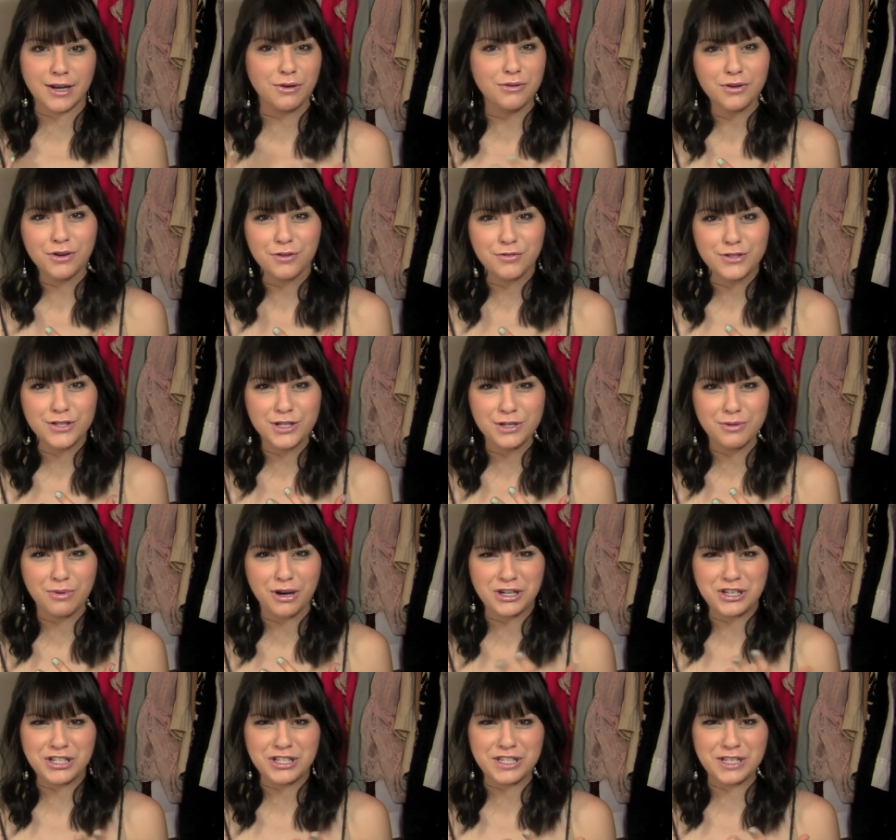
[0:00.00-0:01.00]
I don't know if she
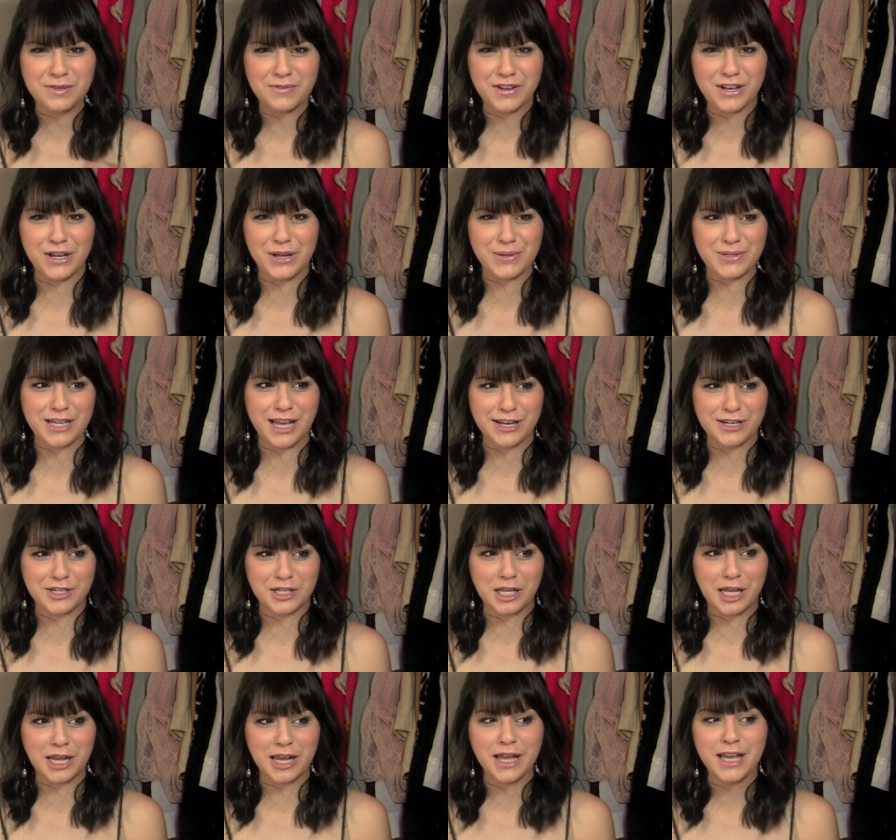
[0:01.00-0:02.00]
watches these videos
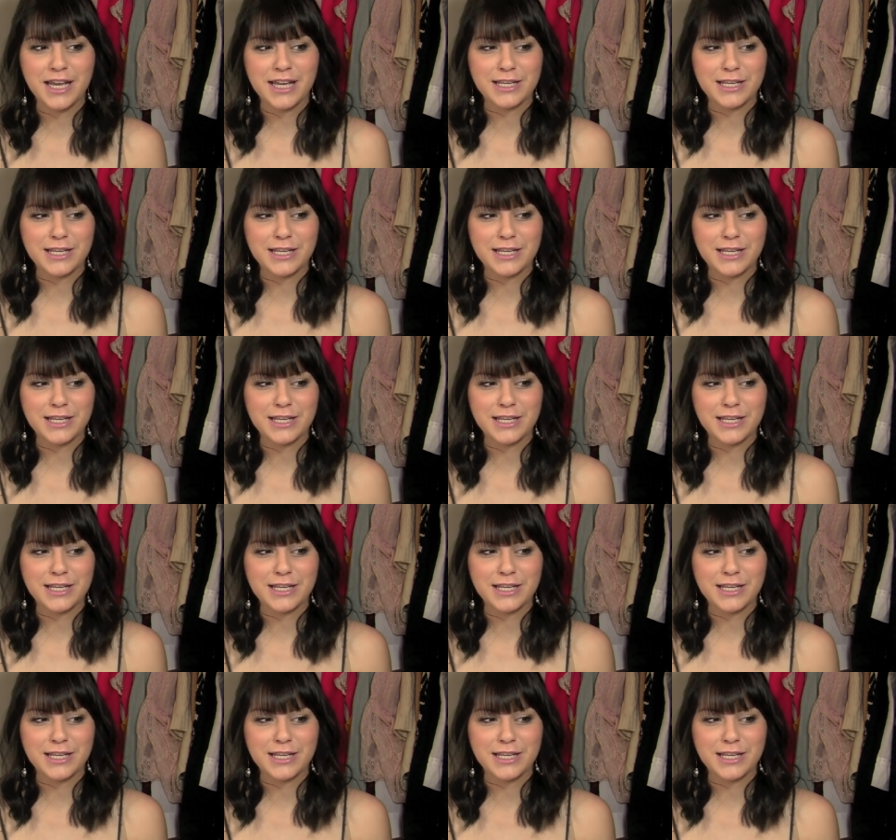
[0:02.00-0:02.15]
actually,